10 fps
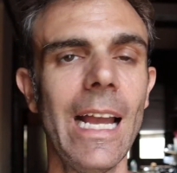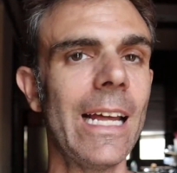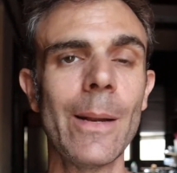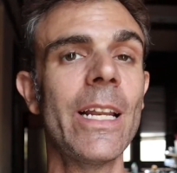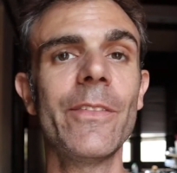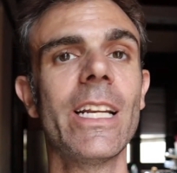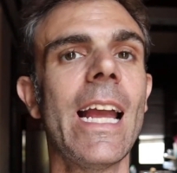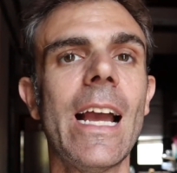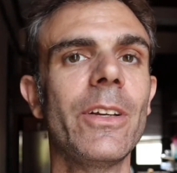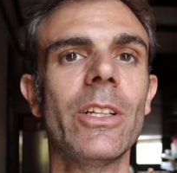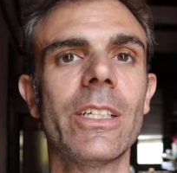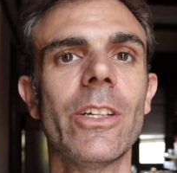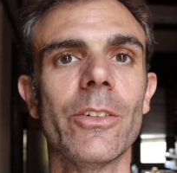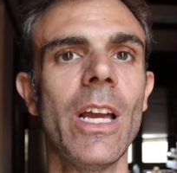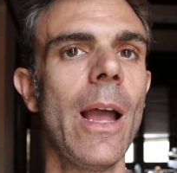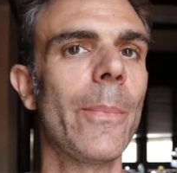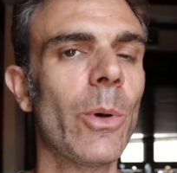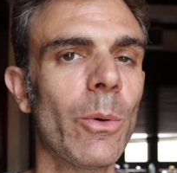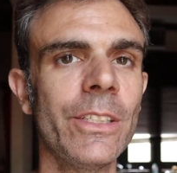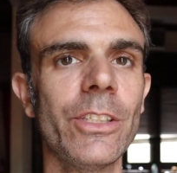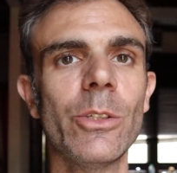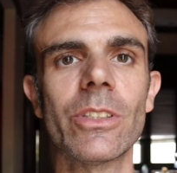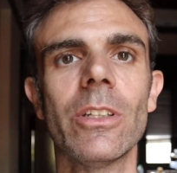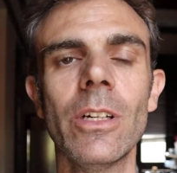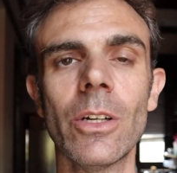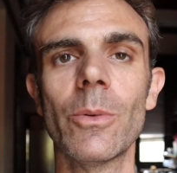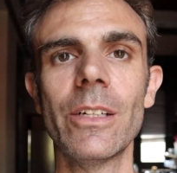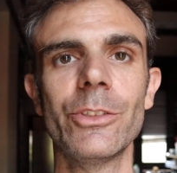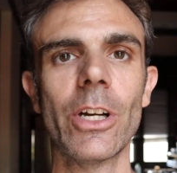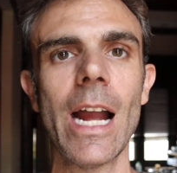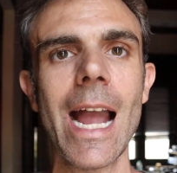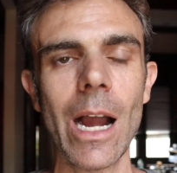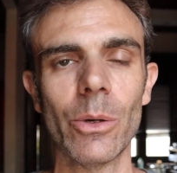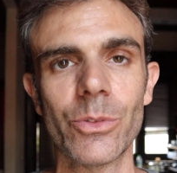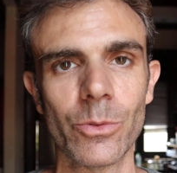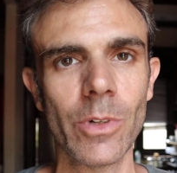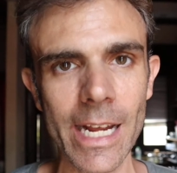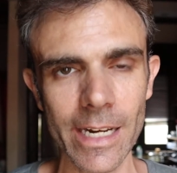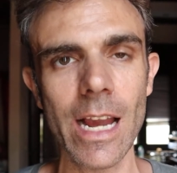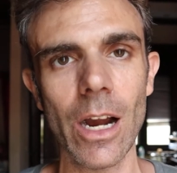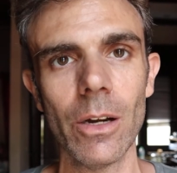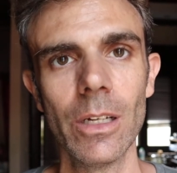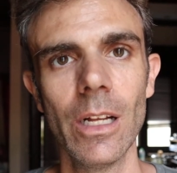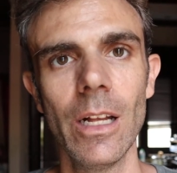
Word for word: And I'm not even gonna have you look at those. But what I want you to do is look around your house right now